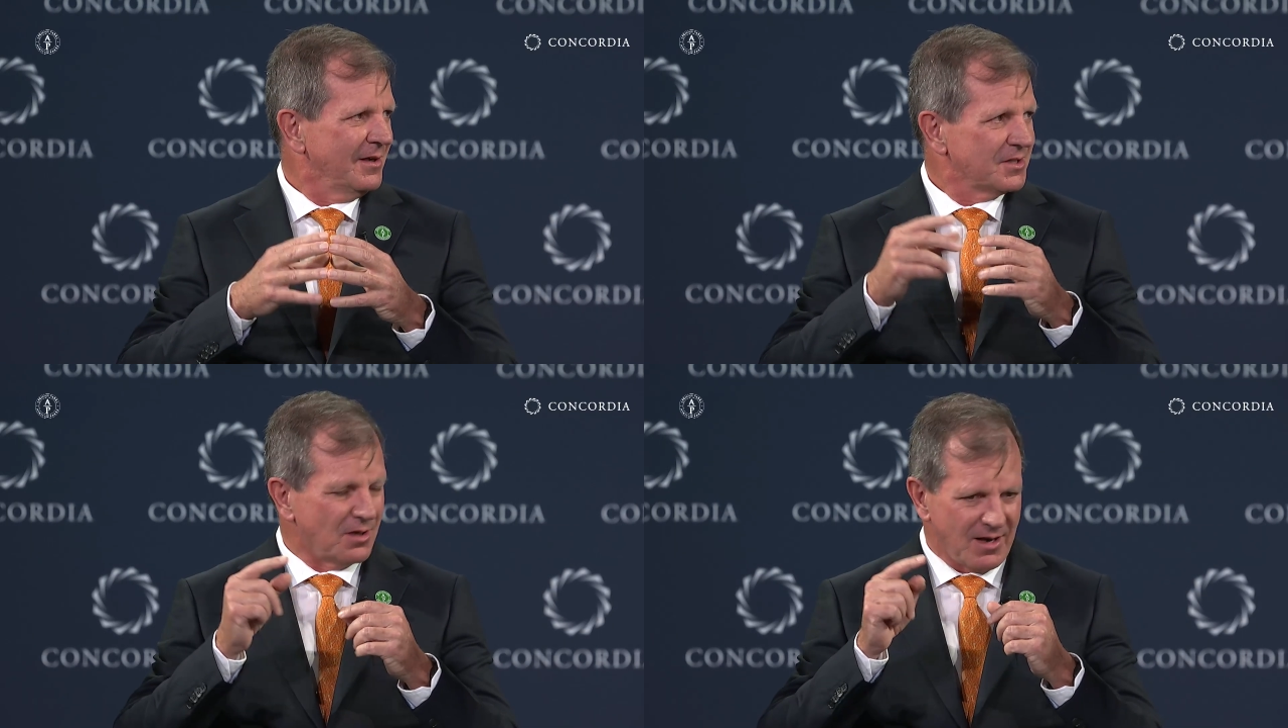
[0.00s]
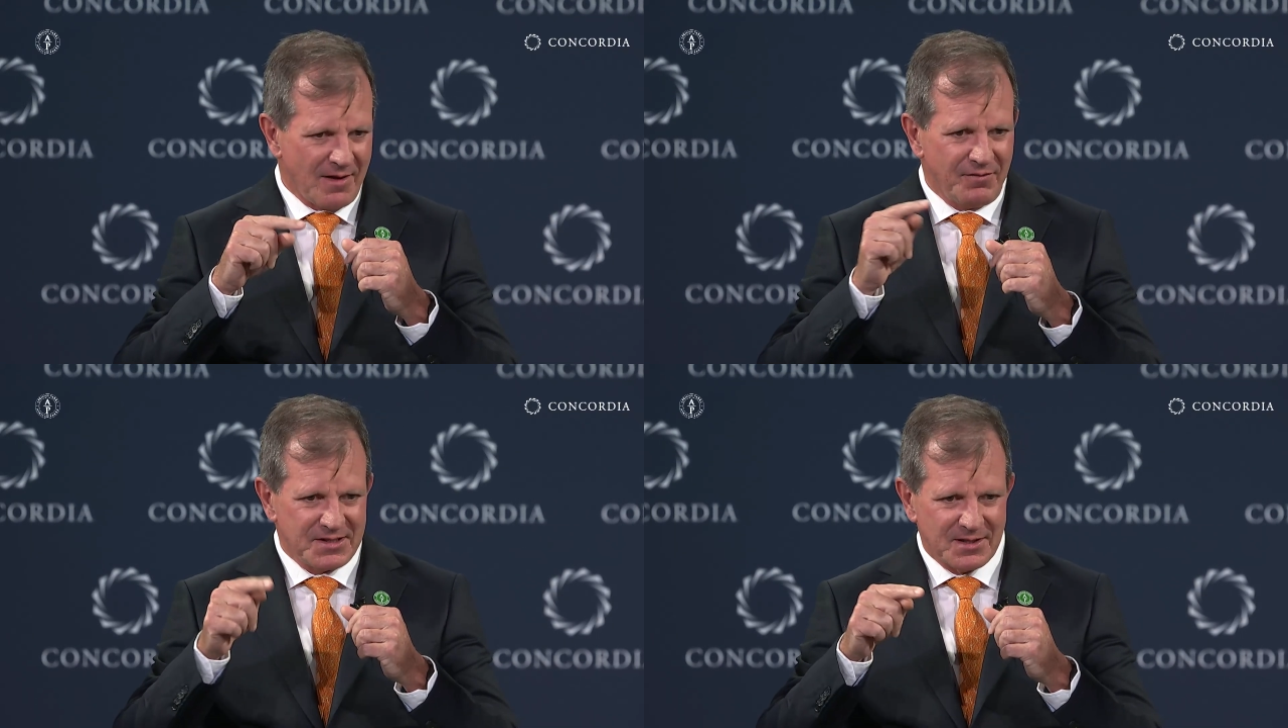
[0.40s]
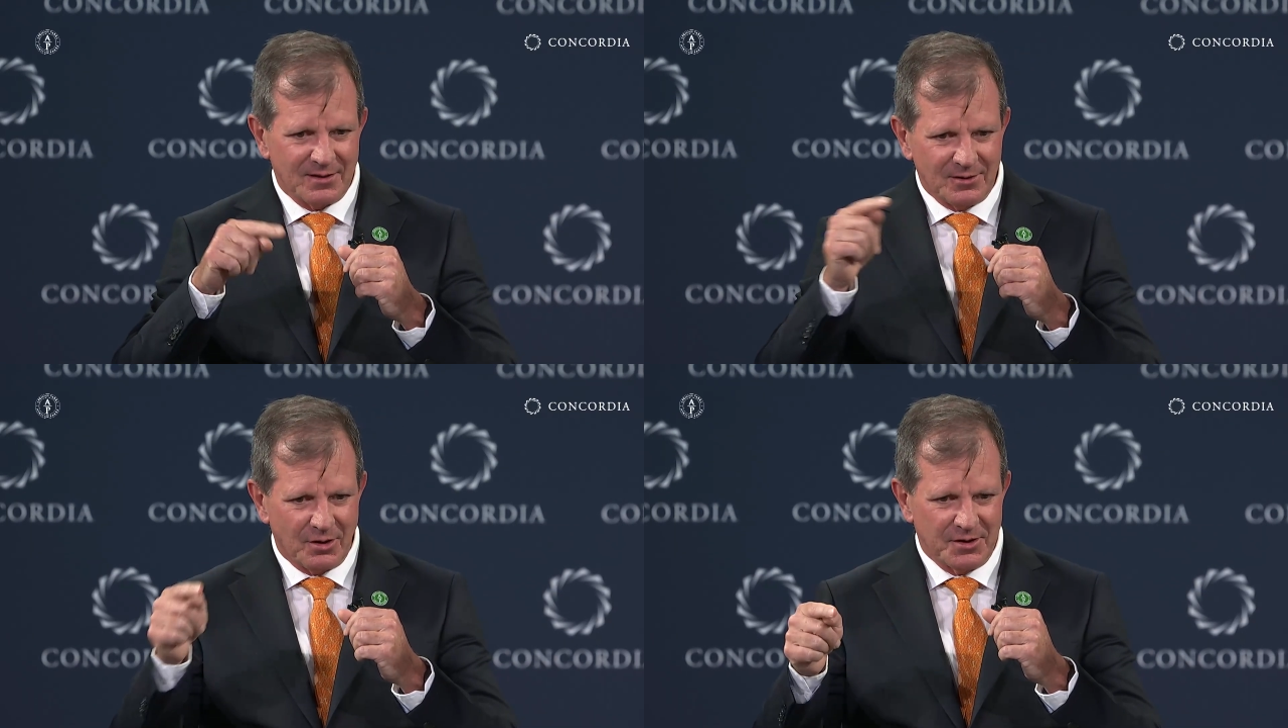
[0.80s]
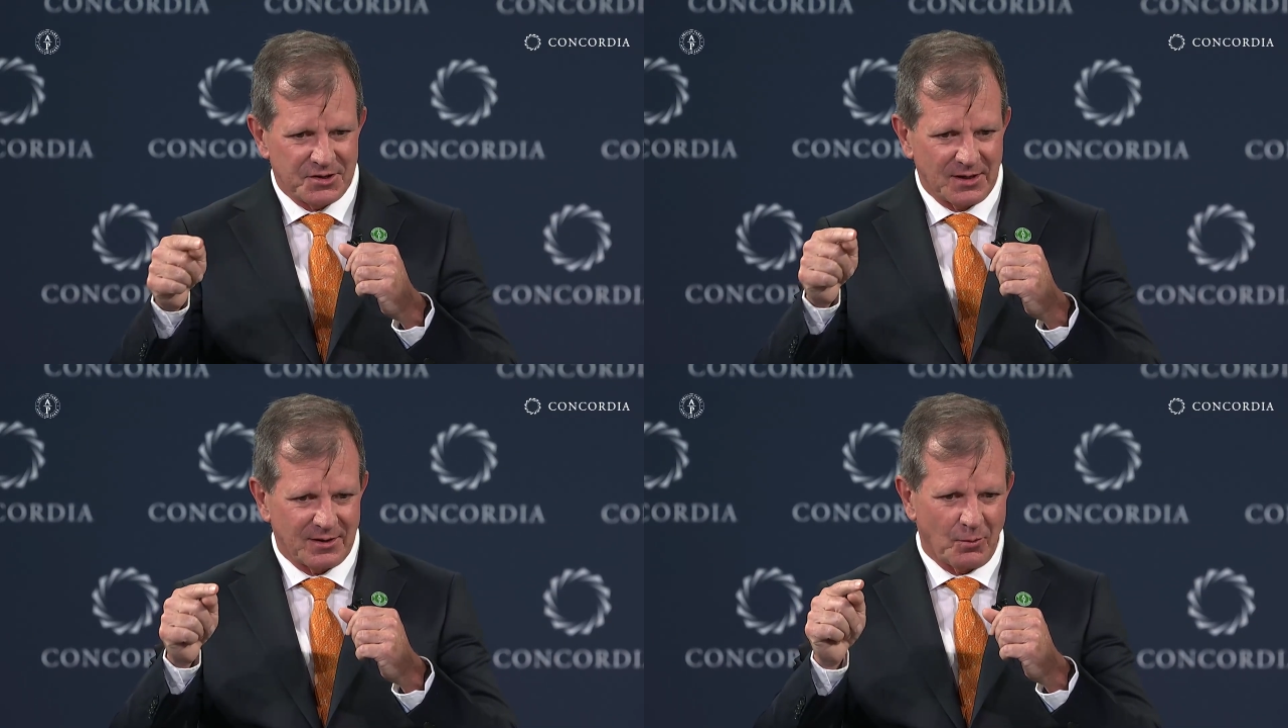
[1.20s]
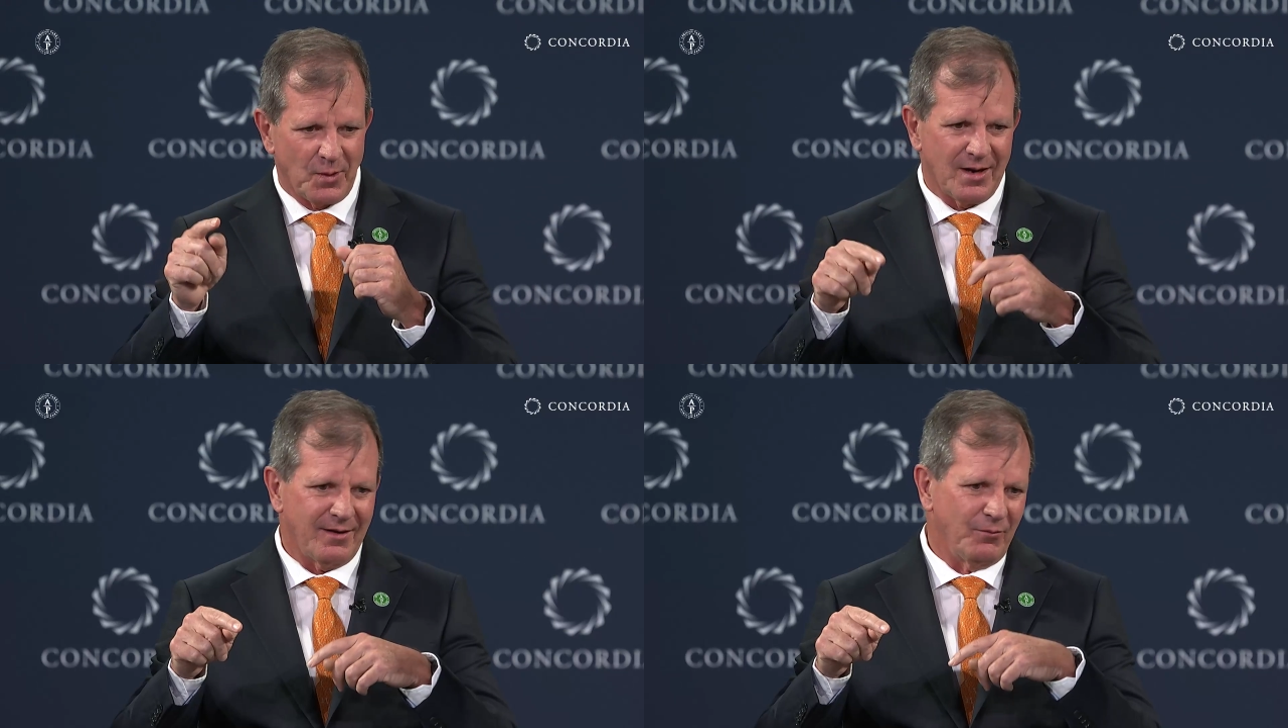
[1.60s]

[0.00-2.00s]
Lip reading: So every single contract that we have,